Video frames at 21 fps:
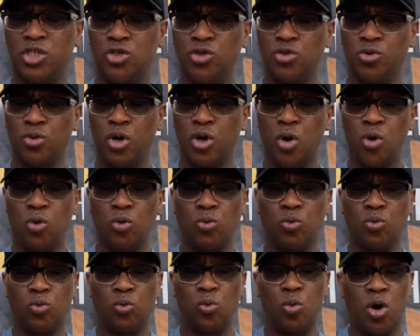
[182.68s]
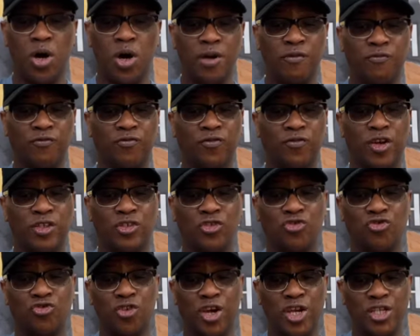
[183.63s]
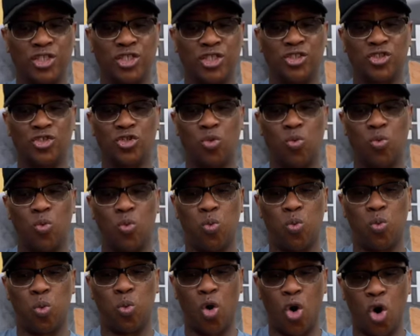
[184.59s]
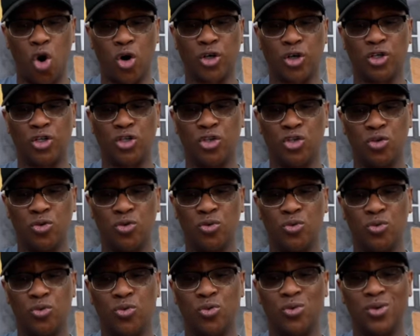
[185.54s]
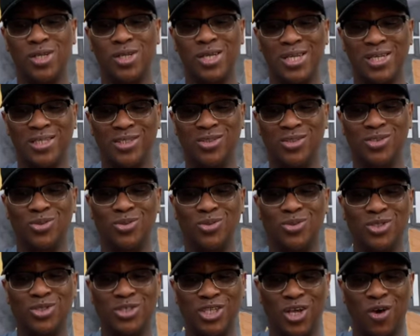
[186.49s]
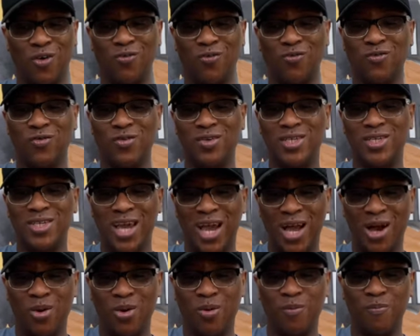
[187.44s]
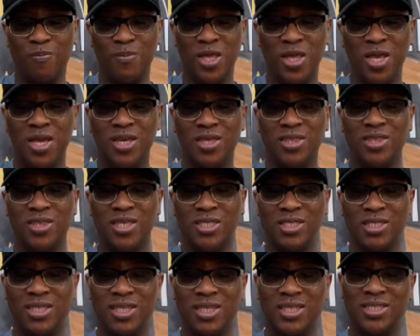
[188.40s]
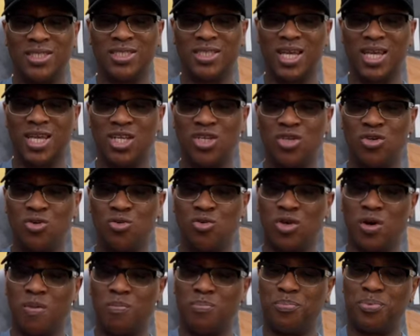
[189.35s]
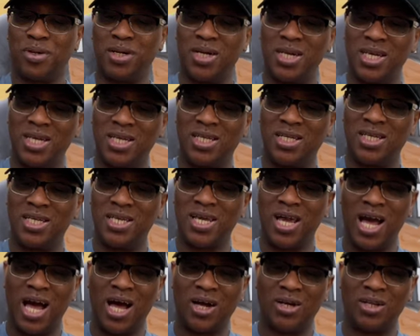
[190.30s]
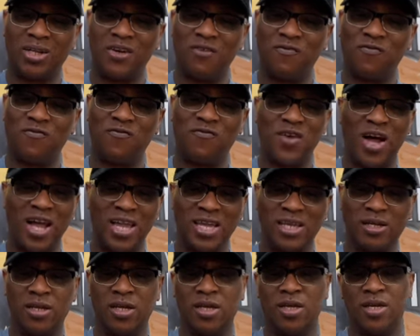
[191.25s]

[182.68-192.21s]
You don't want frustration to walk you into self-doubt. This can take you completely out of the fight.